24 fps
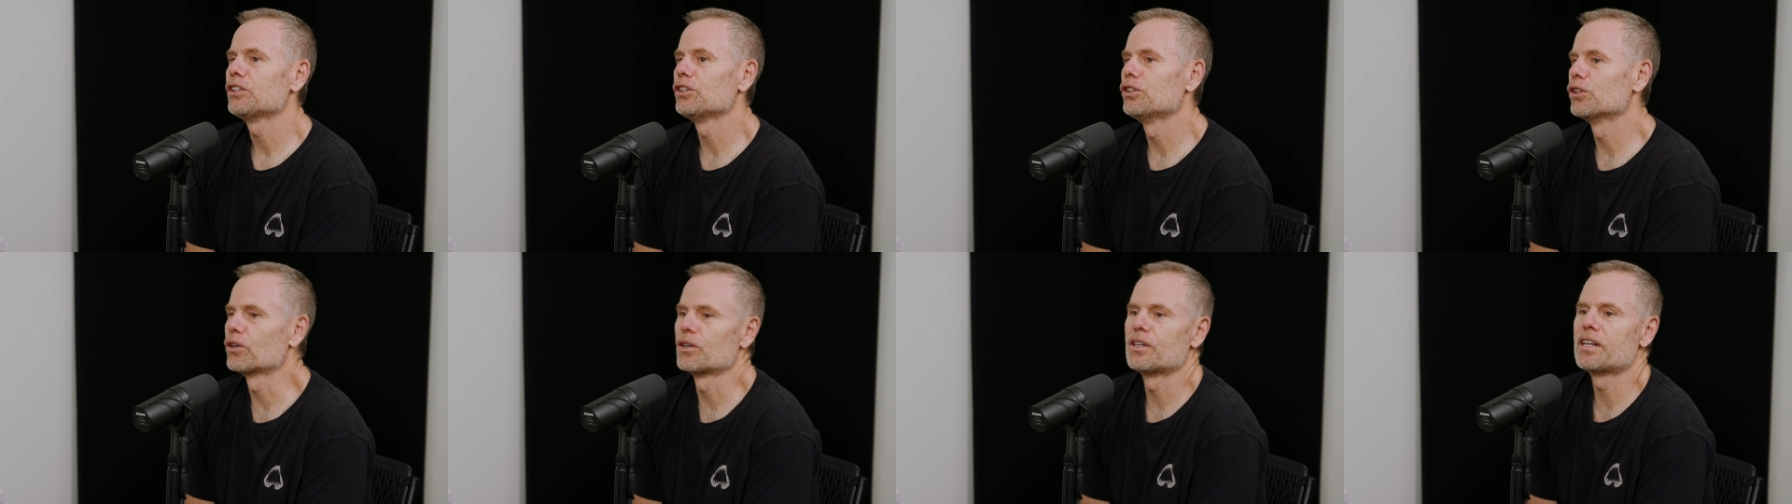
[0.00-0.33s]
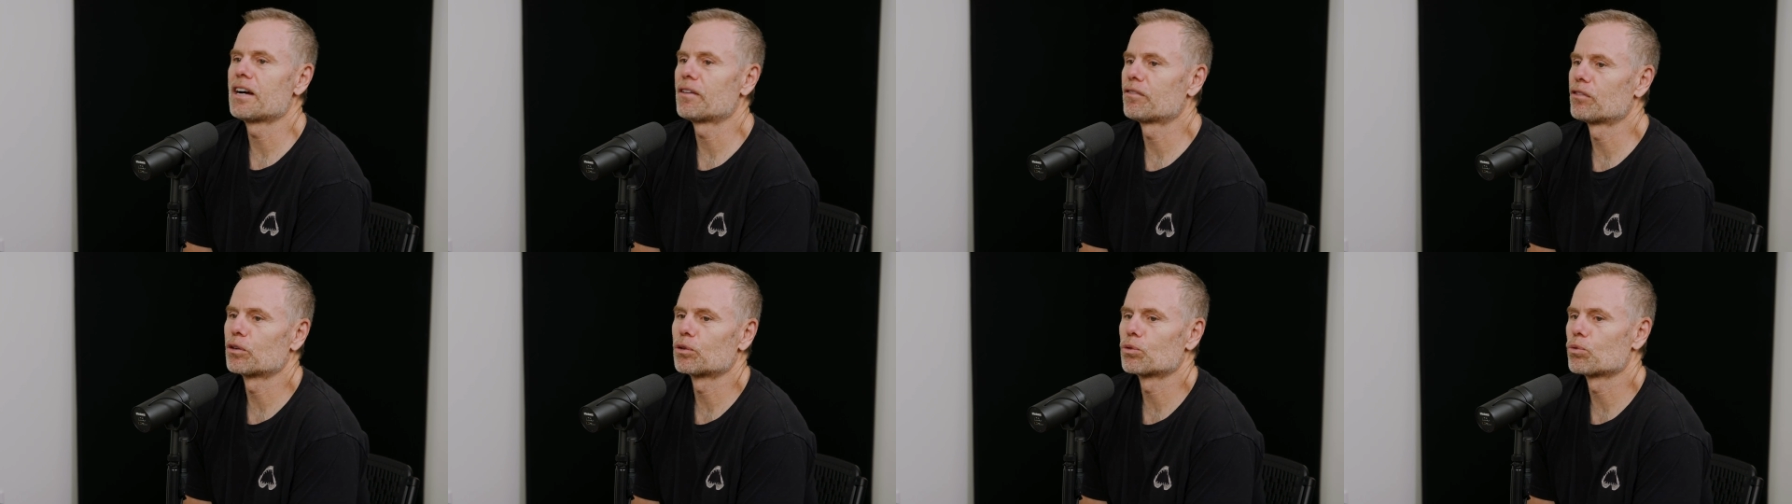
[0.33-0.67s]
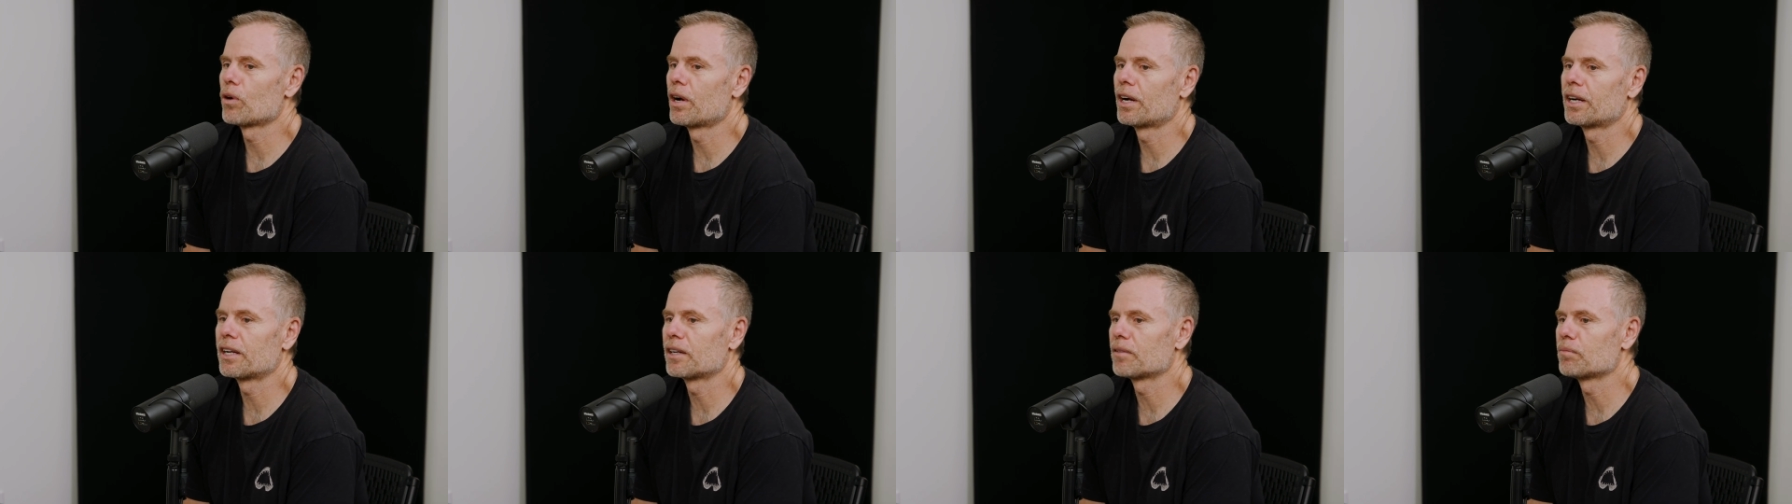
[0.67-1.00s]
you're never
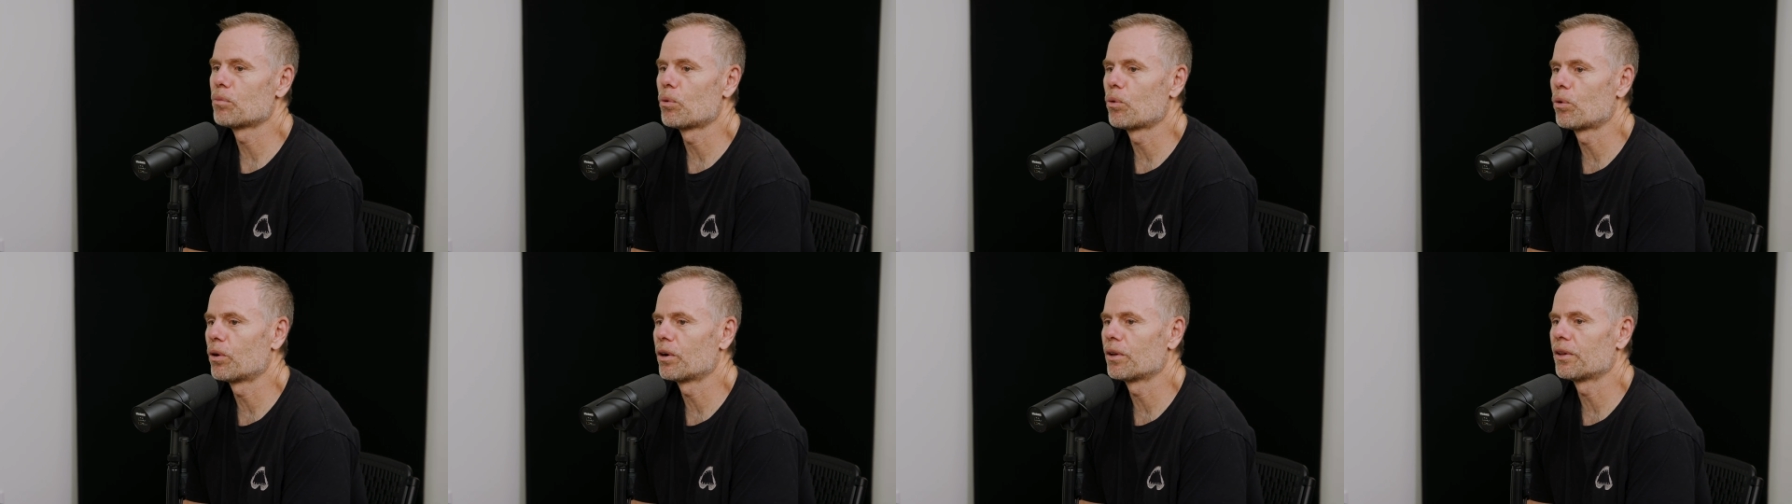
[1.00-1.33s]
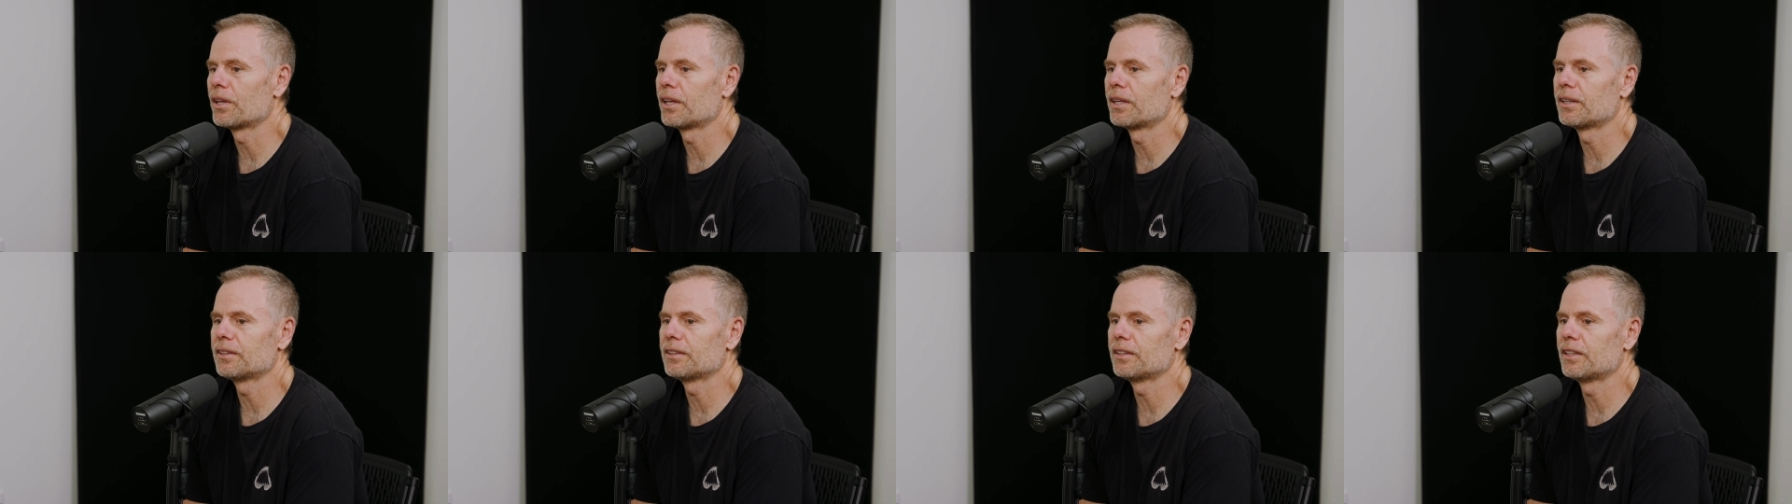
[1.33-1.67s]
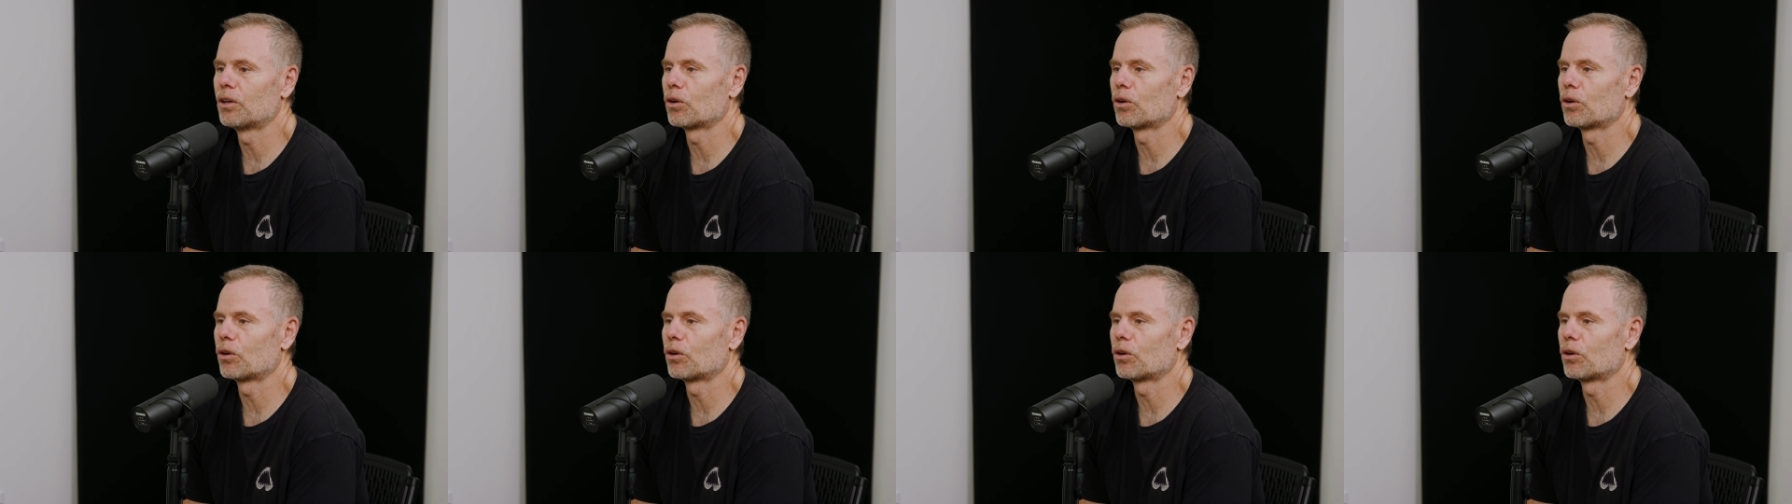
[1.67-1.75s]
running more than,